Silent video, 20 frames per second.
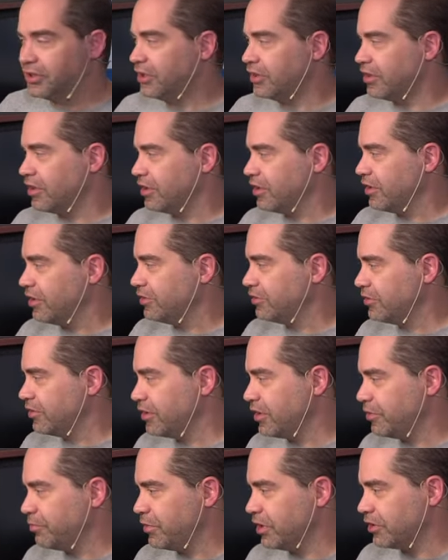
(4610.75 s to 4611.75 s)
that I
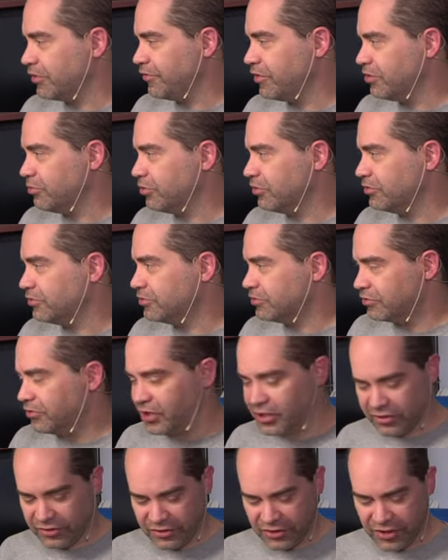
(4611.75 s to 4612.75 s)
that I make available
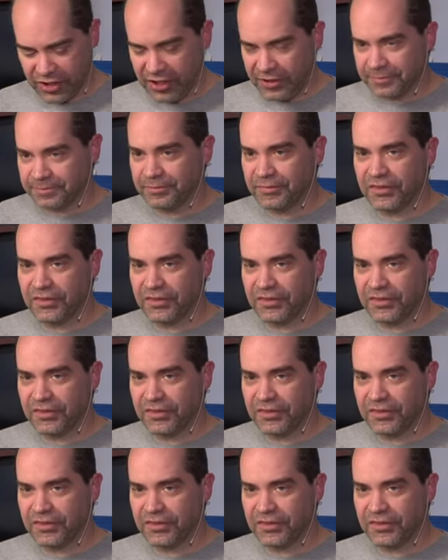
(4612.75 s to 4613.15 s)
later tonight.